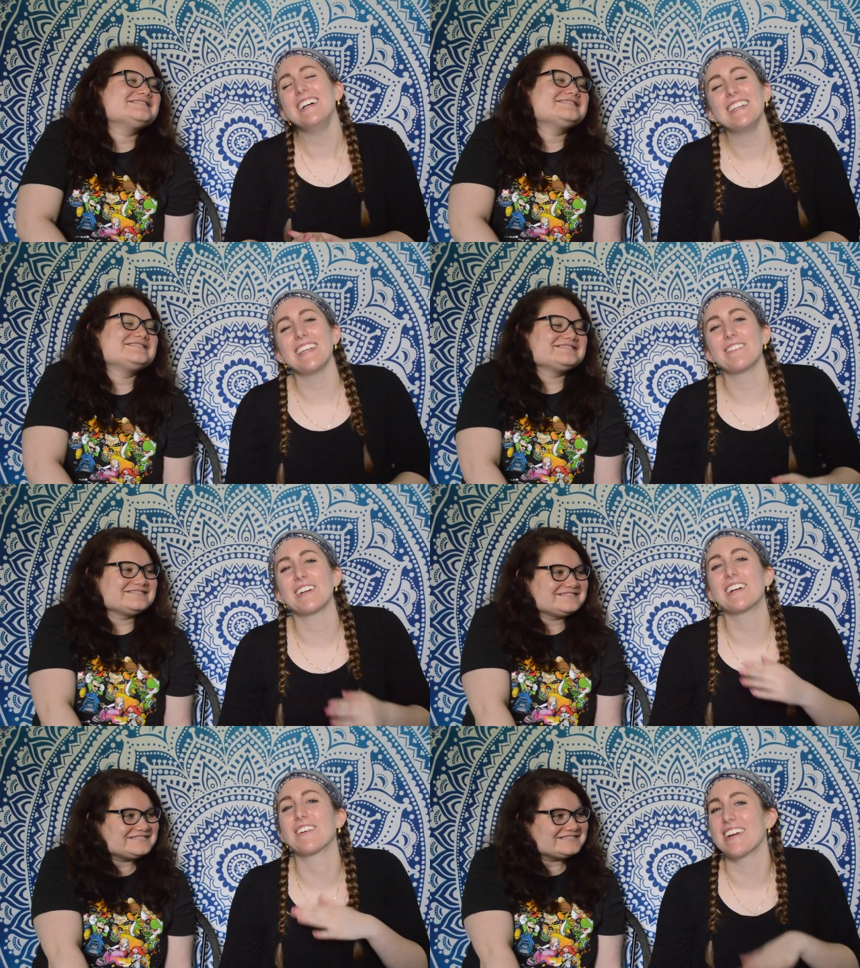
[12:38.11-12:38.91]
Speaker 1: They were
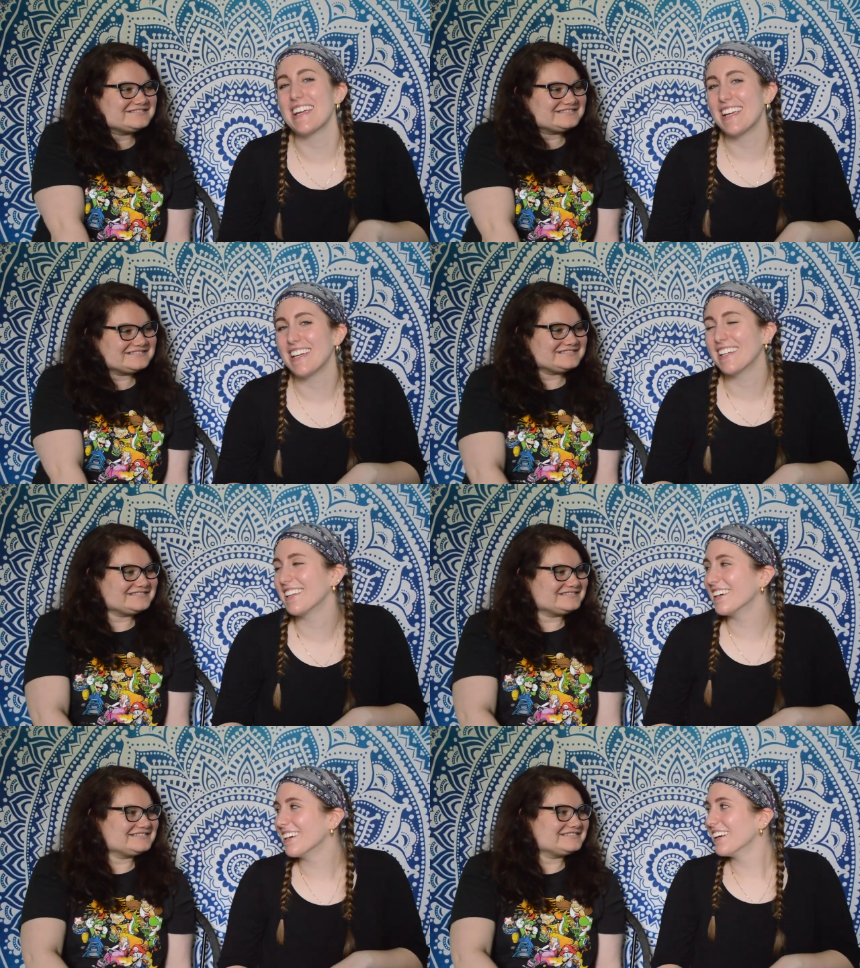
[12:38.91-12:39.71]
green.
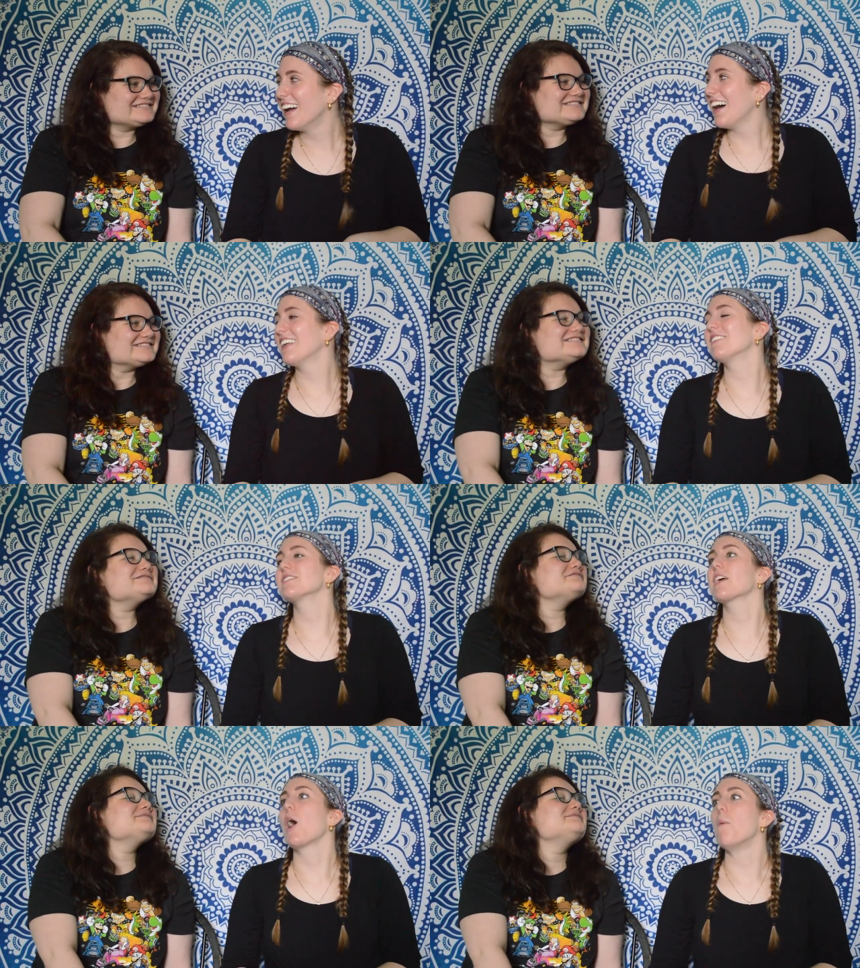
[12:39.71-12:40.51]
And I was
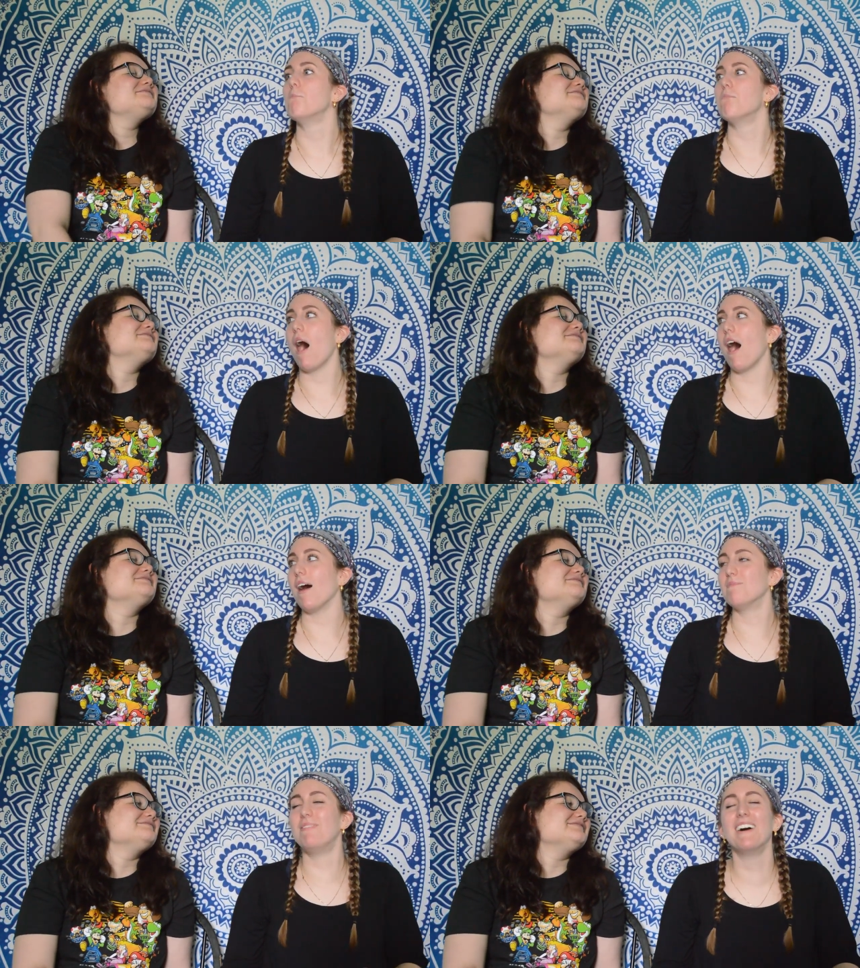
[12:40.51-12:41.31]
like,
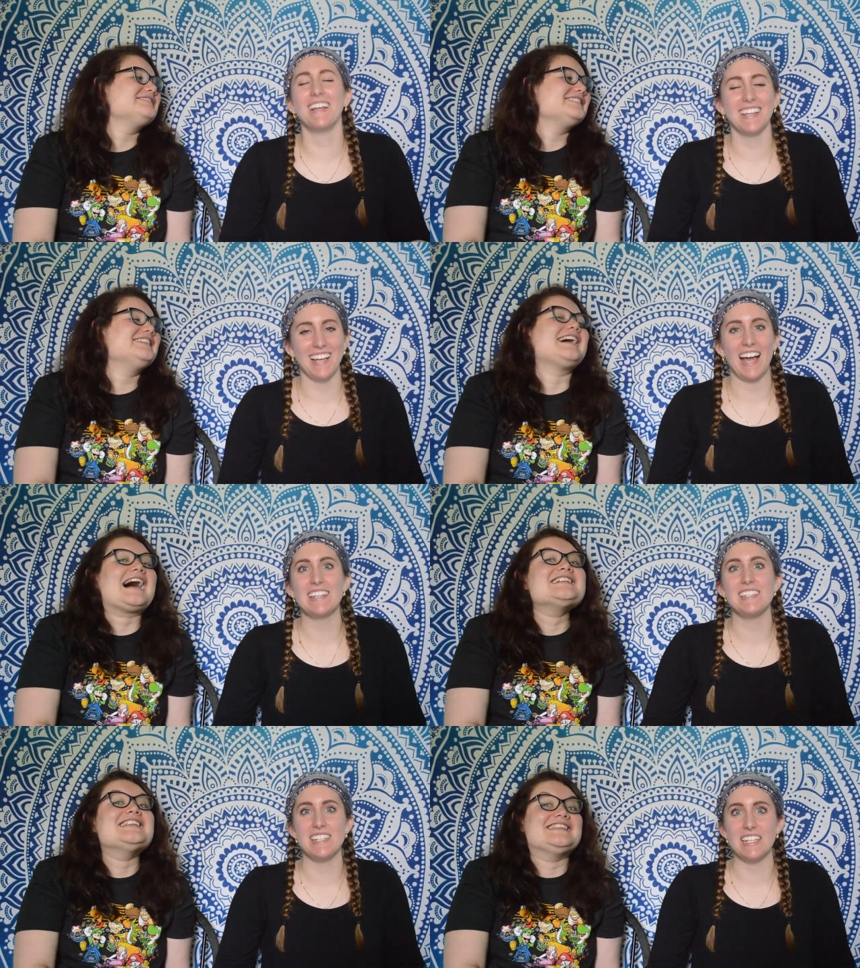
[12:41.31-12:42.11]
Mom, I,
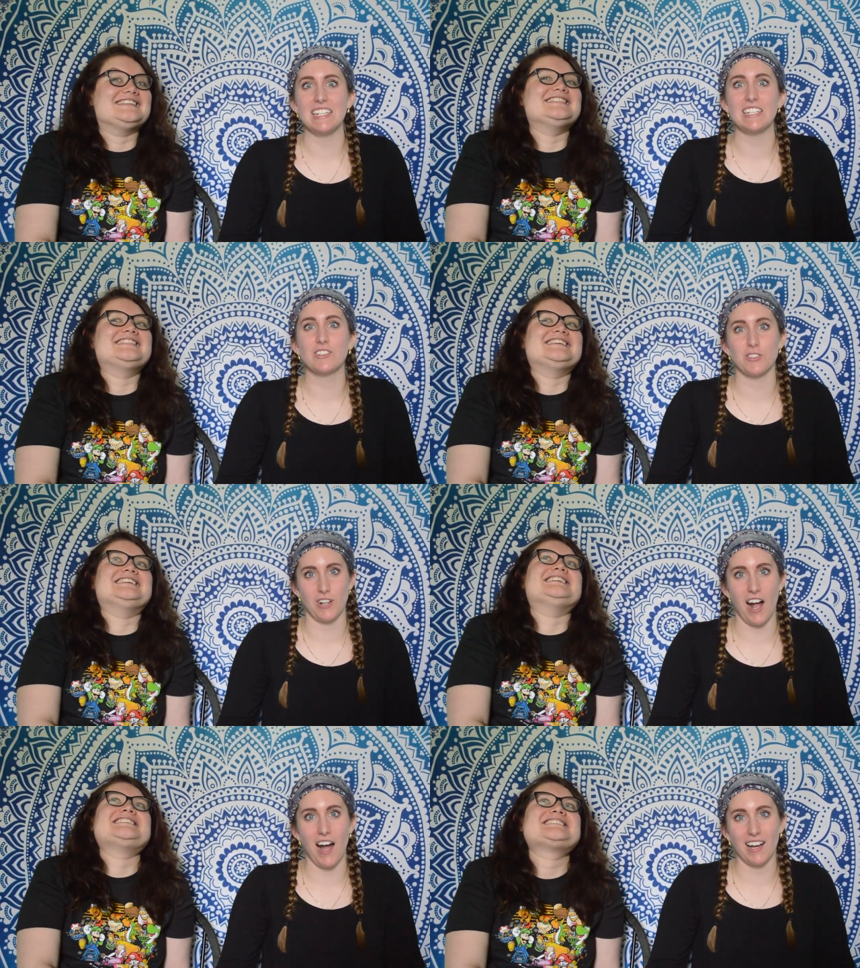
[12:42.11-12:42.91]
I need
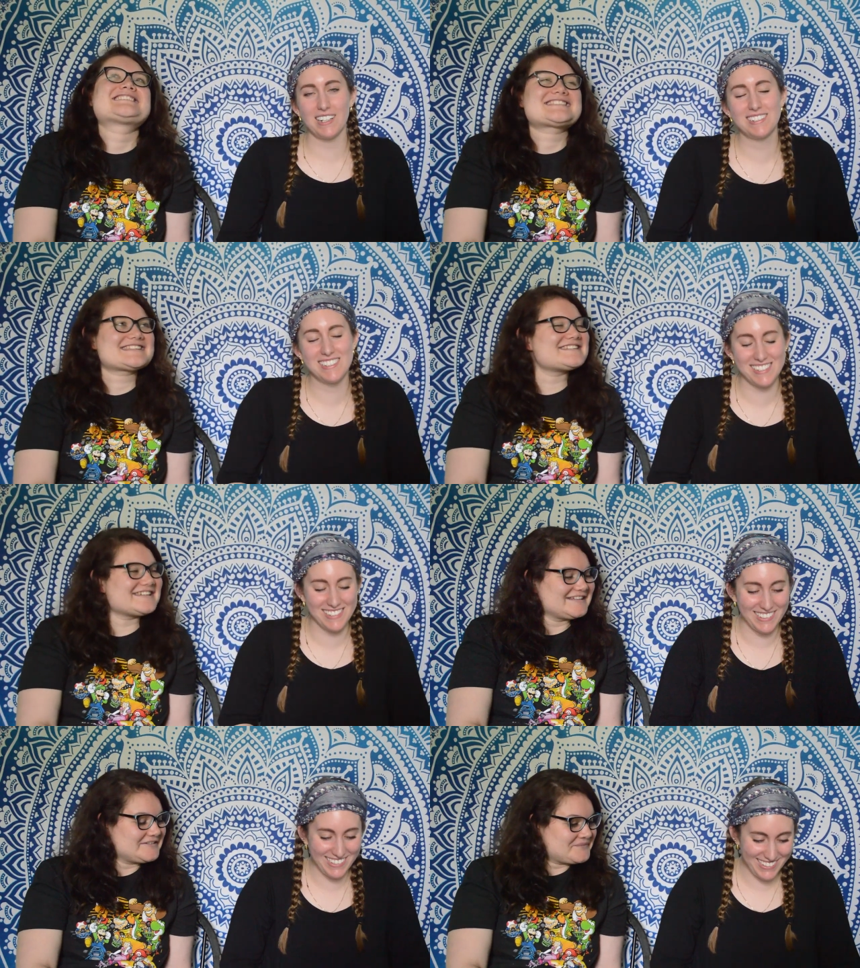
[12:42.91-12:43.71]
Crocs.
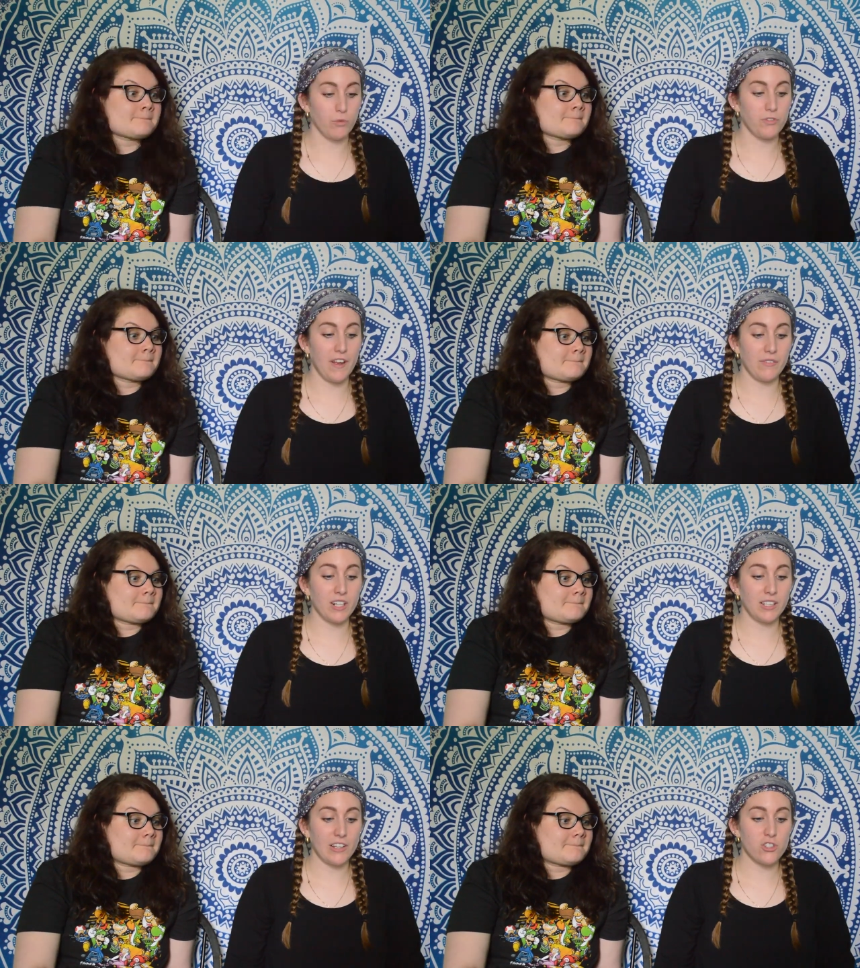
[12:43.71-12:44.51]
Favorite
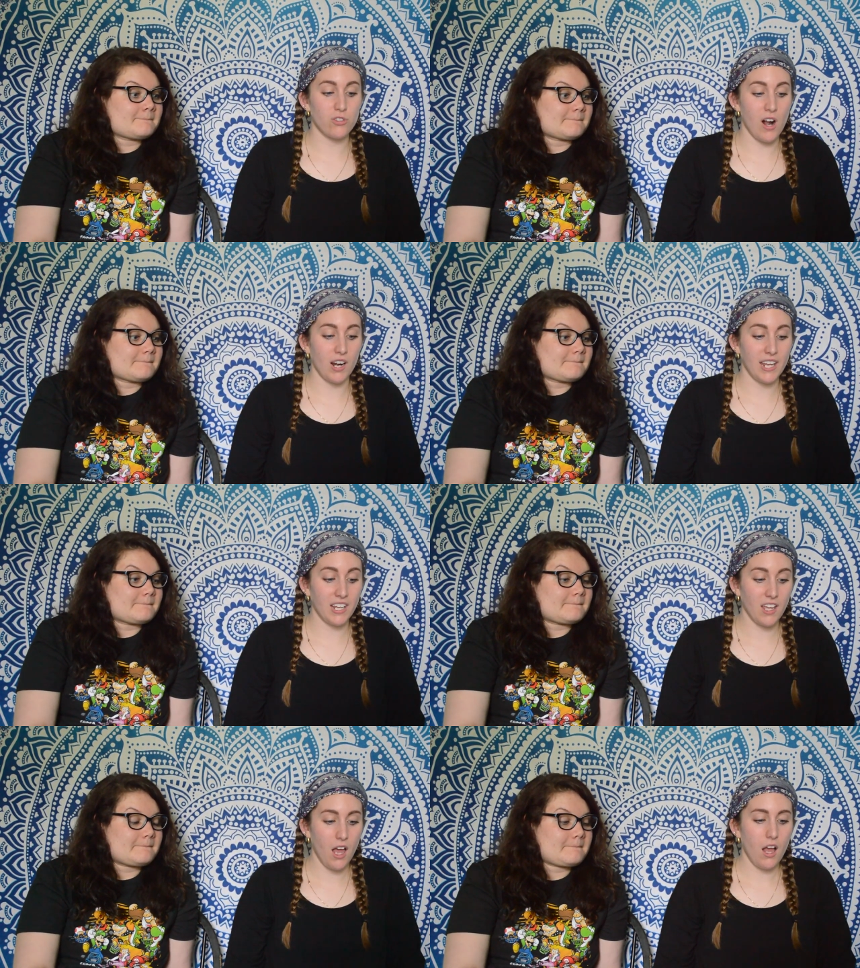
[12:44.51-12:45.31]
electronic?